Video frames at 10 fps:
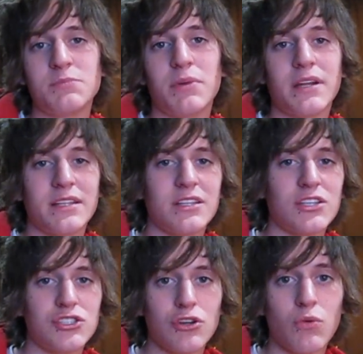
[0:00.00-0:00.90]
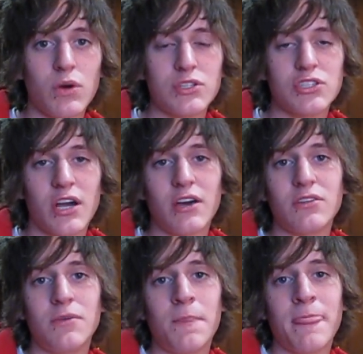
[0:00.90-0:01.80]
but it does show one
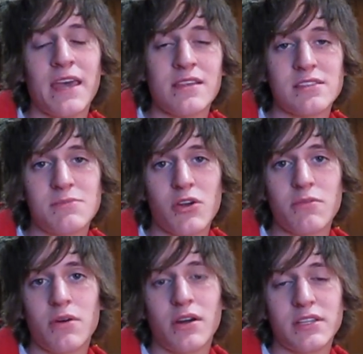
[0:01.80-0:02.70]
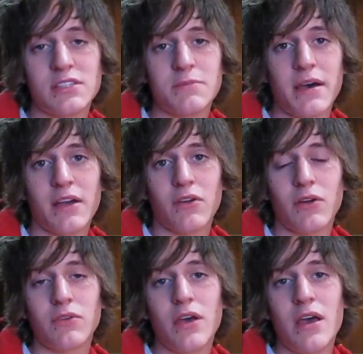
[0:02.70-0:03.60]
child and then some other bodies in the
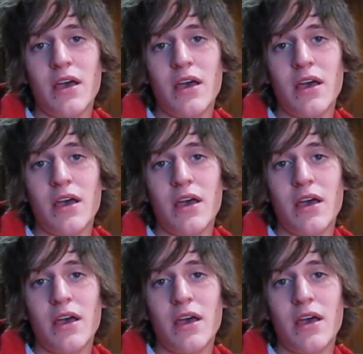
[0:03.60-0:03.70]
background.